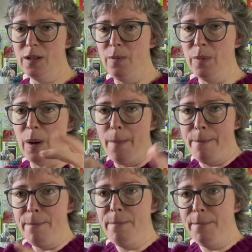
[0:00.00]
in a
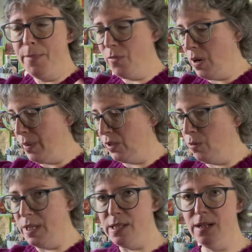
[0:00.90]
great big
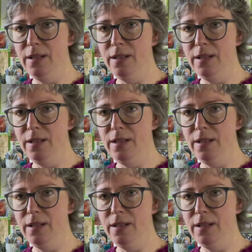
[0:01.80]
twist.